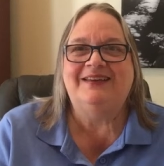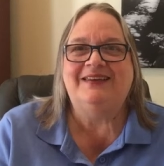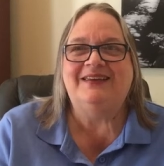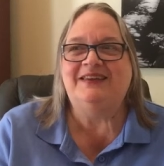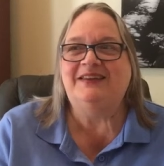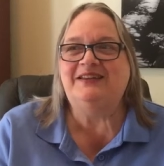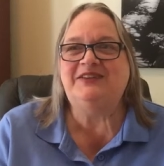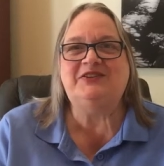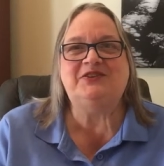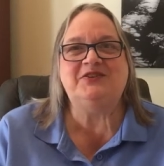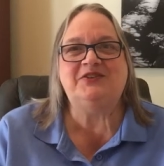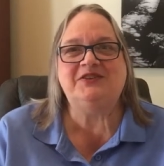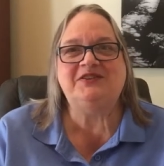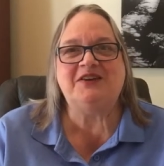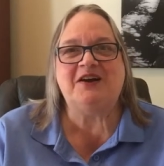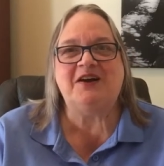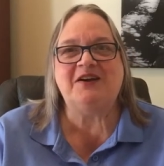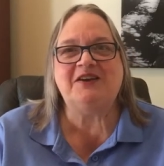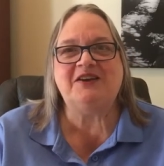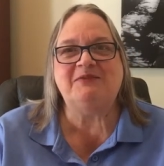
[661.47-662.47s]
into the
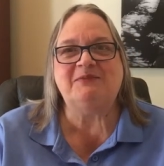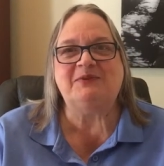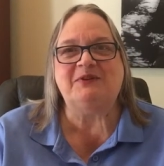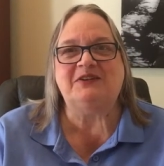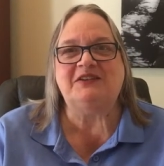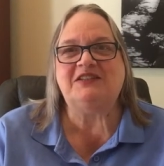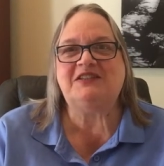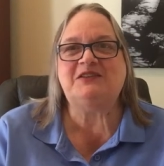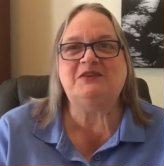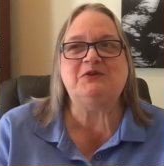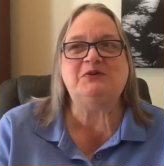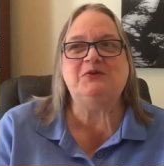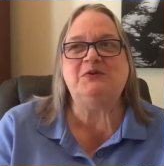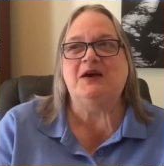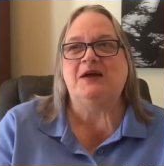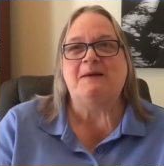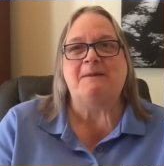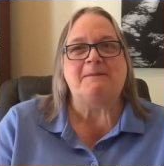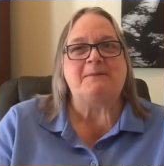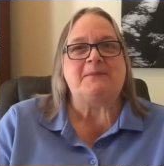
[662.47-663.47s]
document.
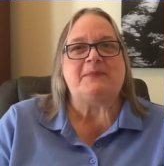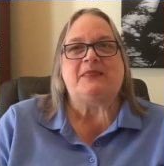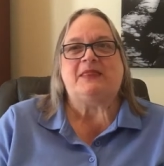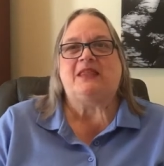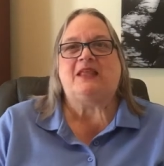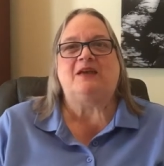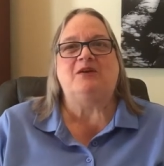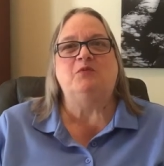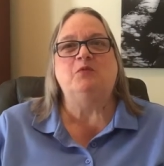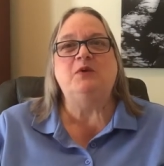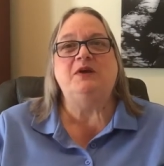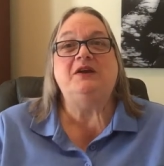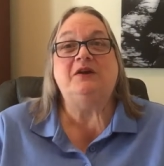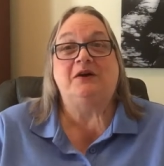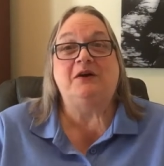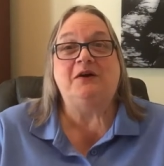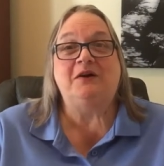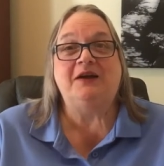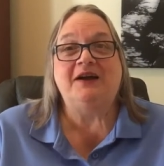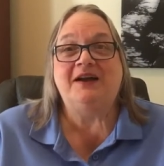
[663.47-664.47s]
So we
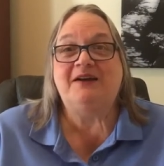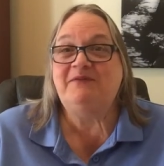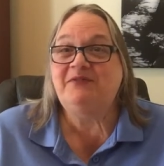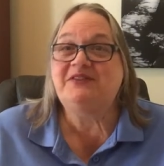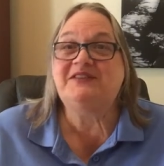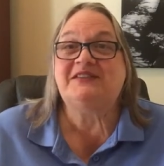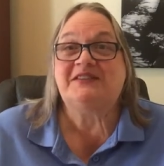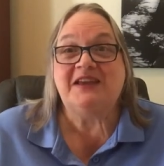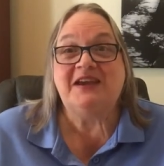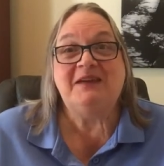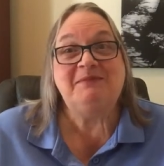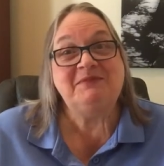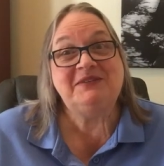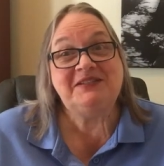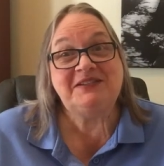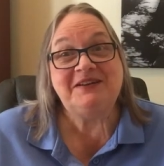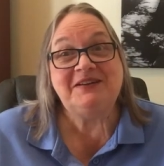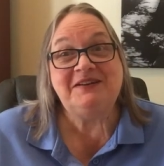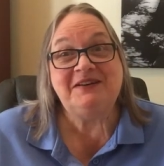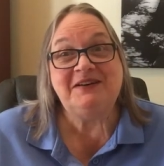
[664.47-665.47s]
all have the same
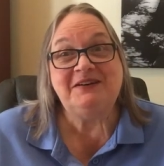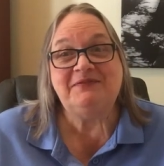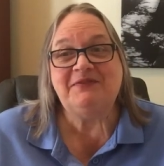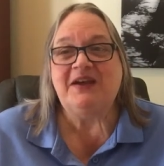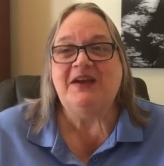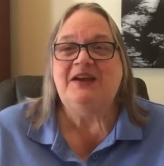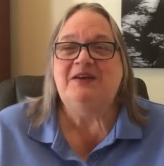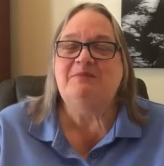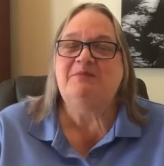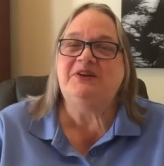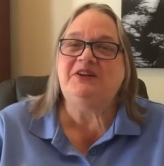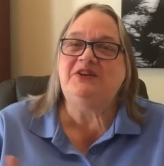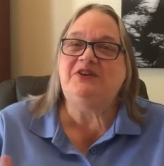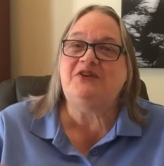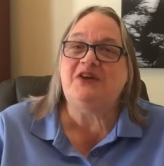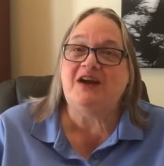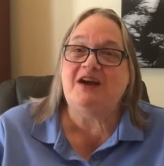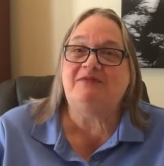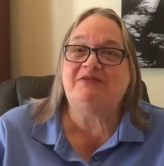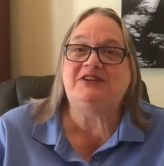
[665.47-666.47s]
stuff, but
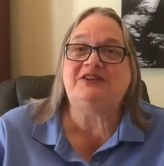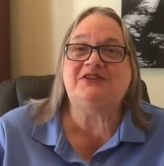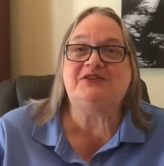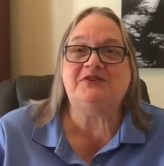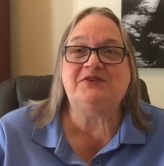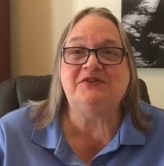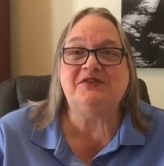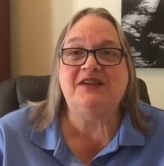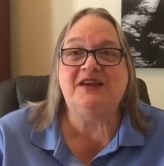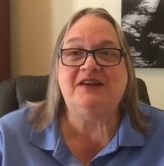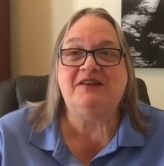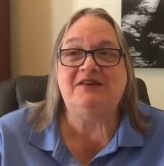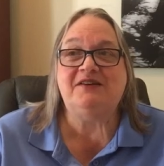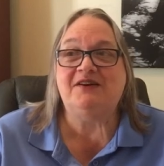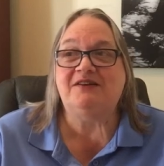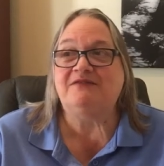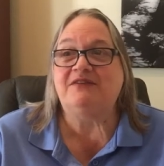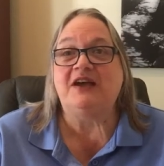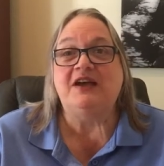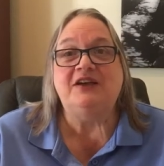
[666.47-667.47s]
you have to turn that
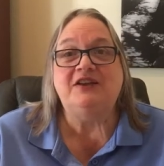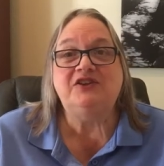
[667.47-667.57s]
off.